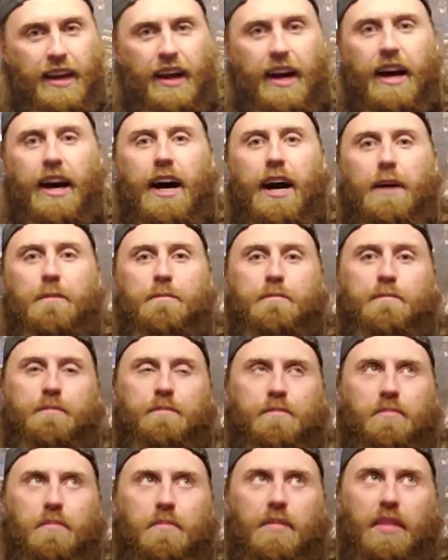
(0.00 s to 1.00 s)
Um,
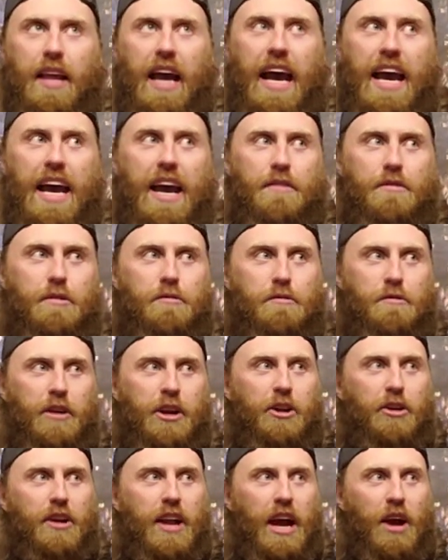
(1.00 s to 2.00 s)
I haven't
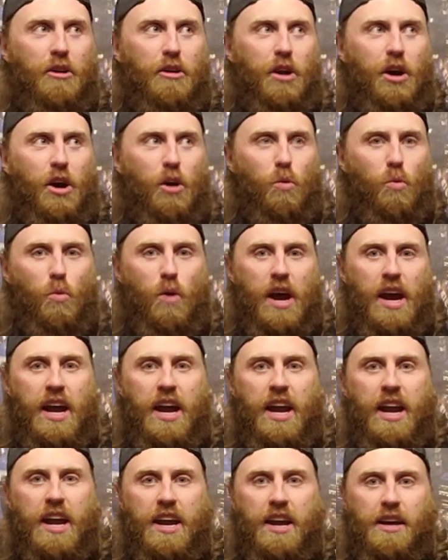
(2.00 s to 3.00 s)
figured out a
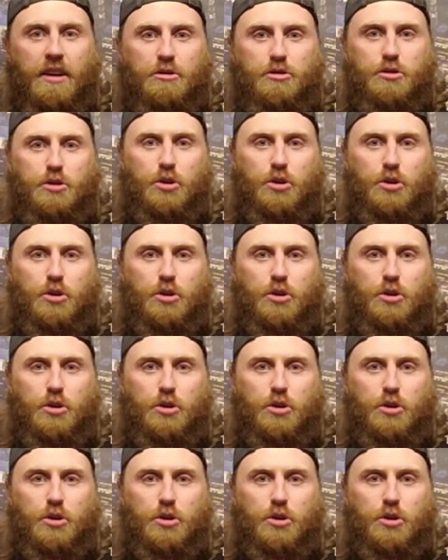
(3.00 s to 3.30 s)
way